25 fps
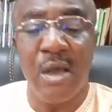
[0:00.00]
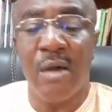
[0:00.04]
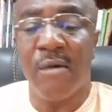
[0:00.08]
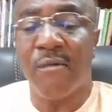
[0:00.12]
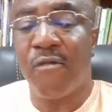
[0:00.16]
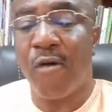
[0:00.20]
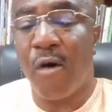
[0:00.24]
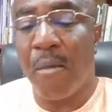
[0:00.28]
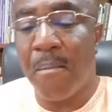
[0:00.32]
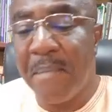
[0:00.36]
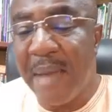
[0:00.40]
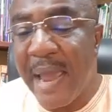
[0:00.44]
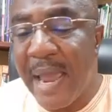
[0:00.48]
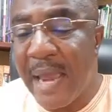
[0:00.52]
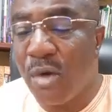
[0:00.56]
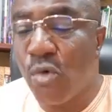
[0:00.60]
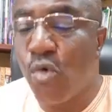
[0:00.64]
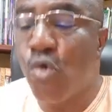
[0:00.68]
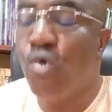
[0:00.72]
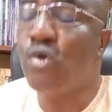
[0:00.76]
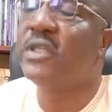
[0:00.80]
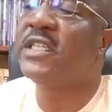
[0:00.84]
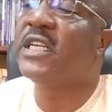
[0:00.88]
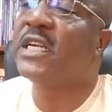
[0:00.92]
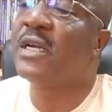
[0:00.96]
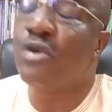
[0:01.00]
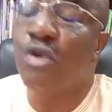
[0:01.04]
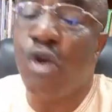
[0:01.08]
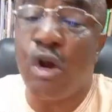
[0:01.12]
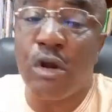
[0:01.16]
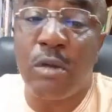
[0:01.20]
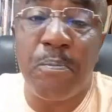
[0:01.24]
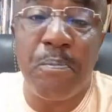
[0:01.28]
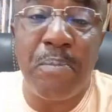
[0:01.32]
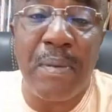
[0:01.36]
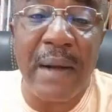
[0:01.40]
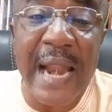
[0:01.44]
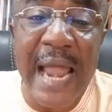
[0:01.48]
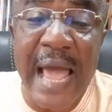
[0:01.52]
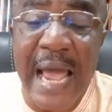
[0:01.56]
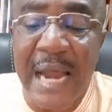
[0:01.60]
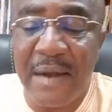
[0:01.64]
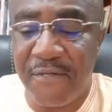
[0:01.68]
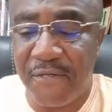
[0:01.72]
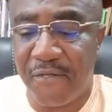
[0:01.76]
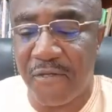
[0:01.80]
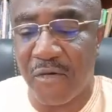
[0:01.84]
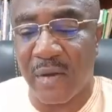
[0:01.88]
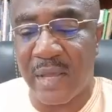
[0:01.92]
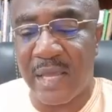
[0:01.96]
for men who did not
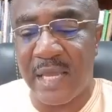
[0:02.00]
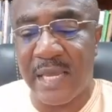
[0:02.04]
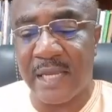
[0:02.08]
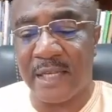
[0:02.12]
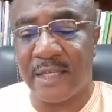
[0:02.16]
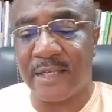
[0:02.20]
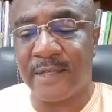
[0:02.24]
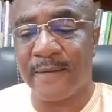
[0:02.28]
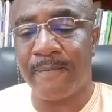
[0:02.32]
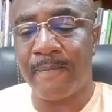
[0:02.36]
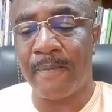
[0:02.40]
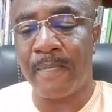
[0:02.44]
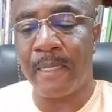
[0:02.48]
plan for it.